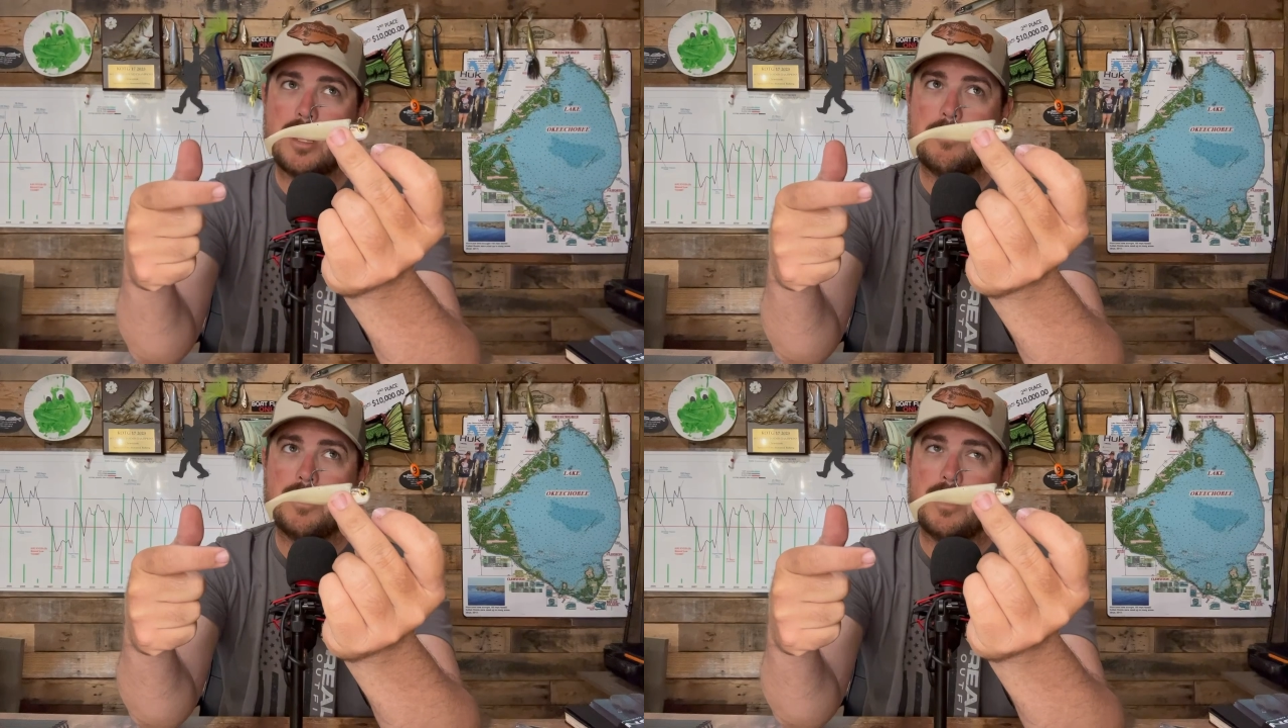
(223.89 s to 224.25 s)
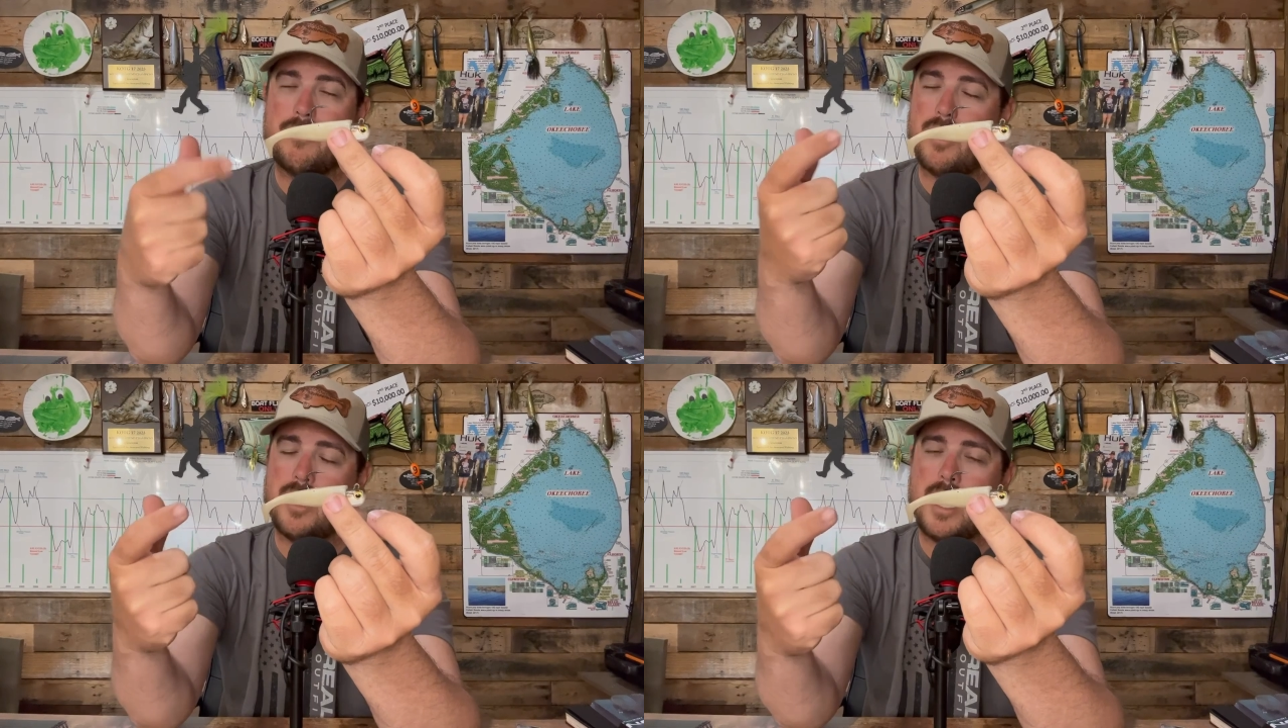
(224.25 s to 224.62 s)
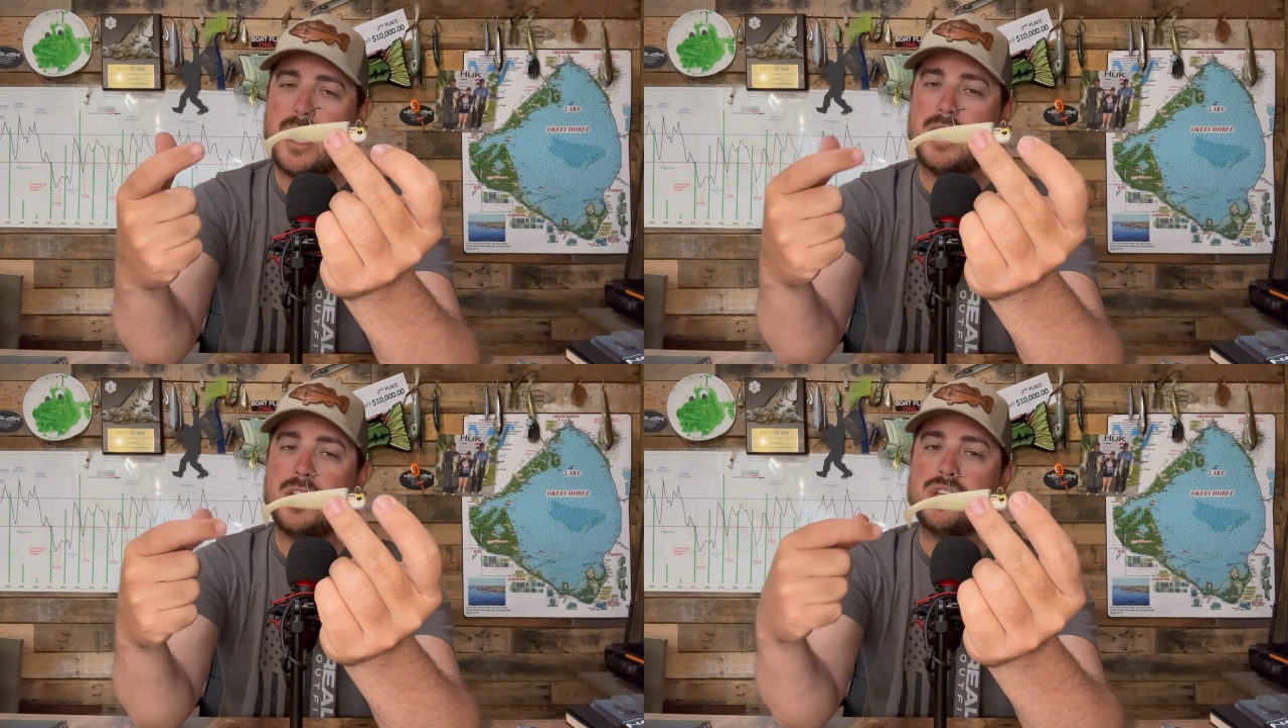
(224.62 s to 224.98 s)
I believe, or a
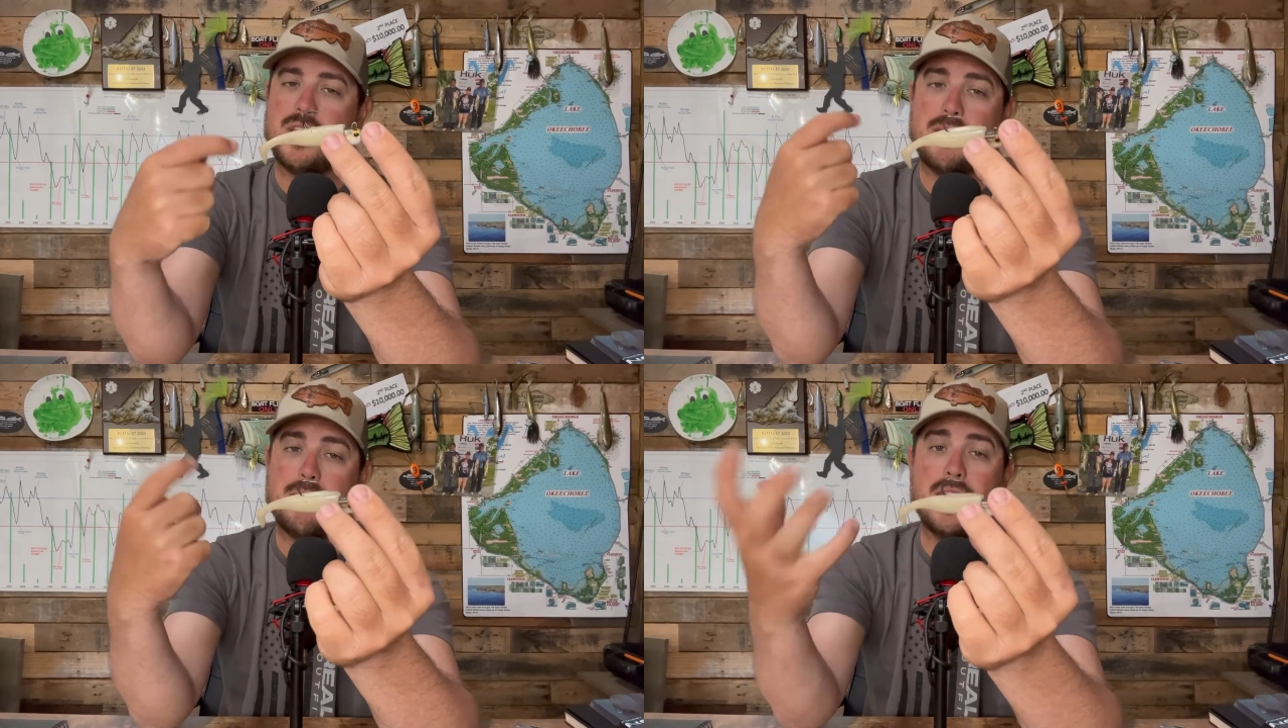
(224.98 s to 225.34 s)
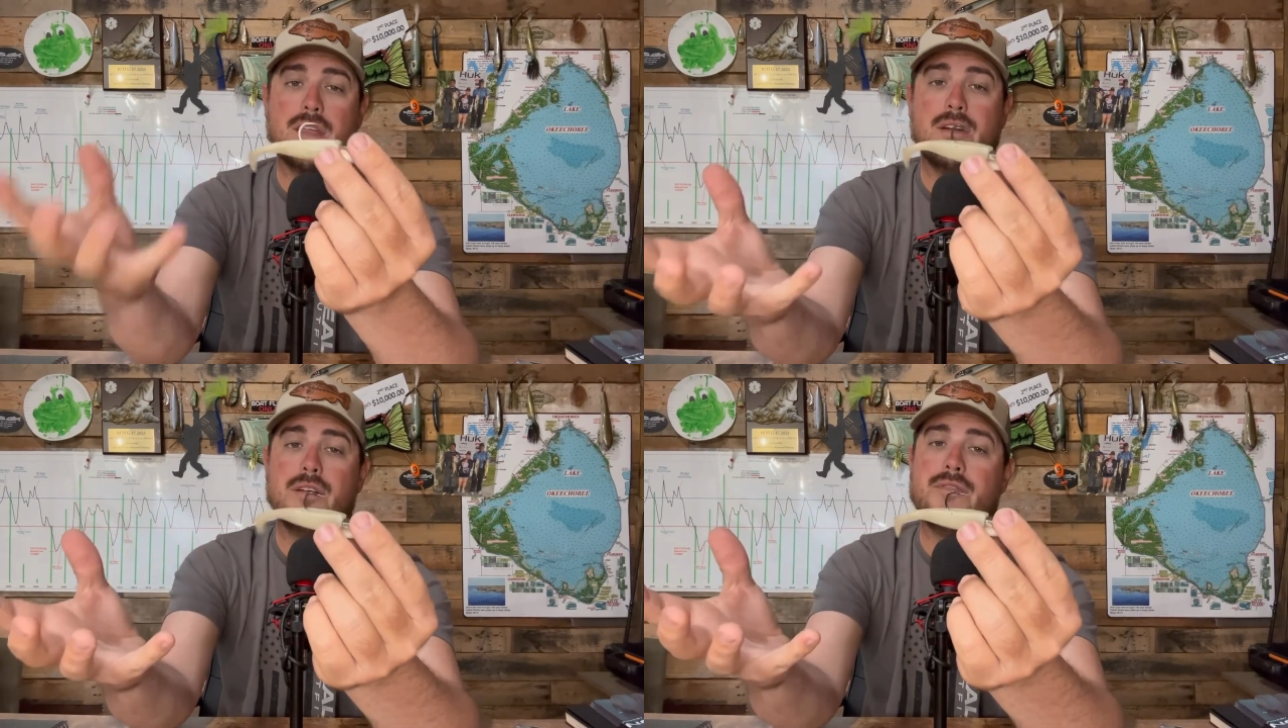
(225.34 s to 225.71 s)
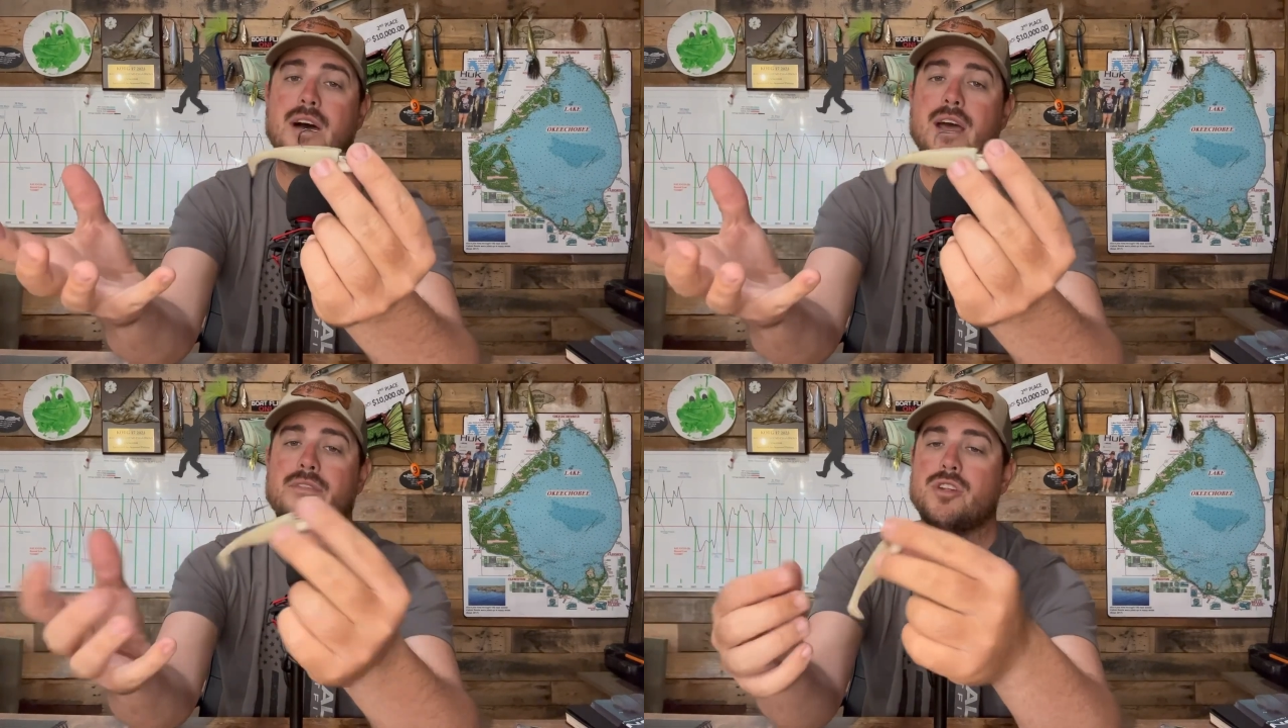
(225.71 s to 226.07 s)
9-inch, and they make it in a
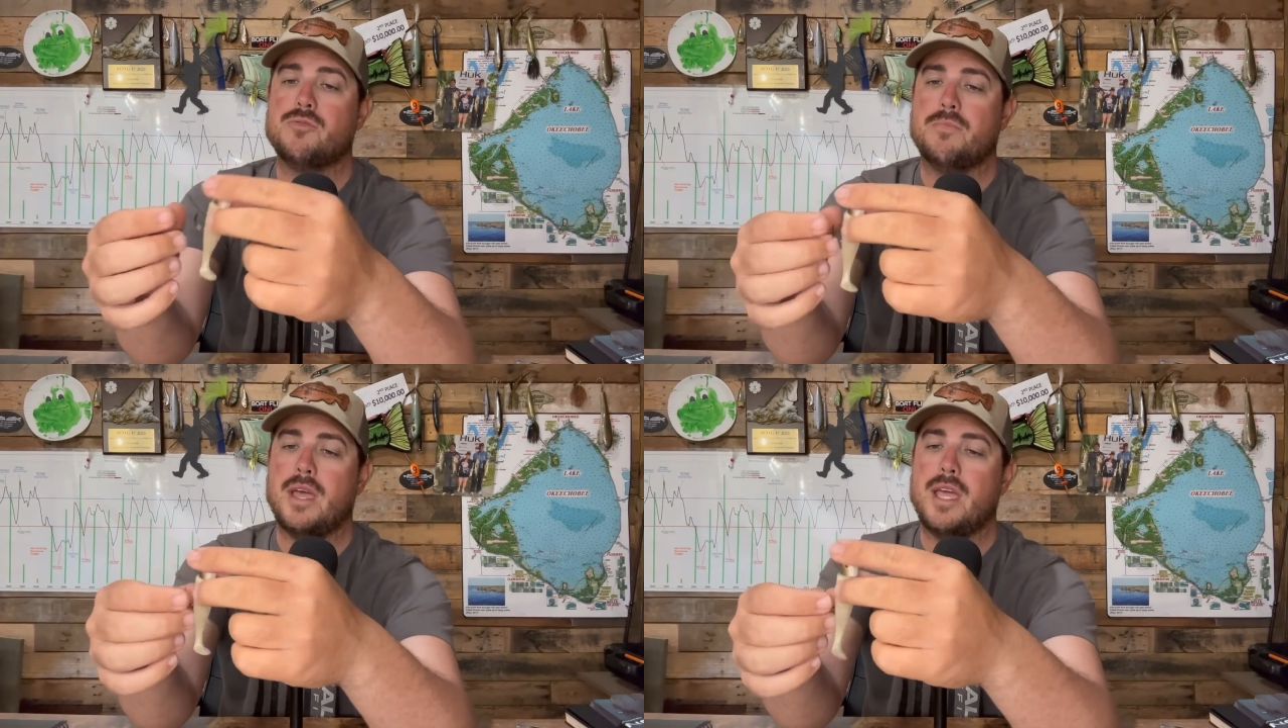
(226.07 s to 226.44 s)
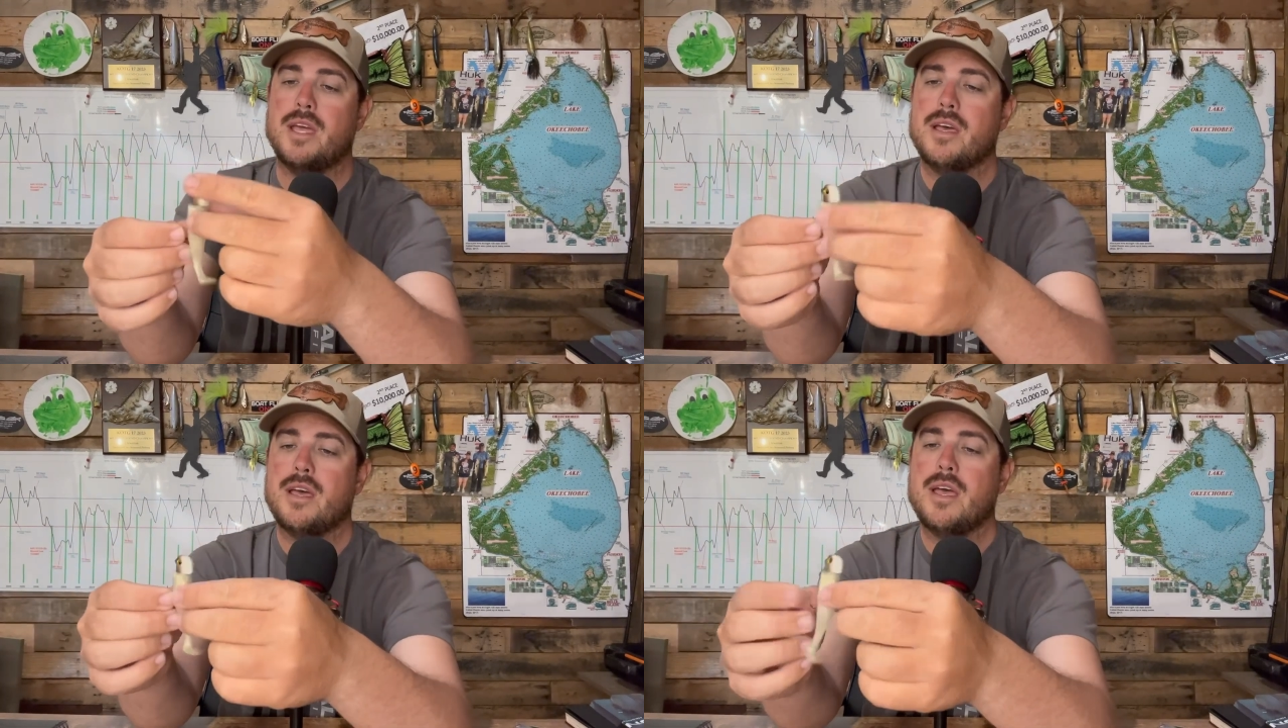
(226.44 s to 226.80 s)
5-inch bait.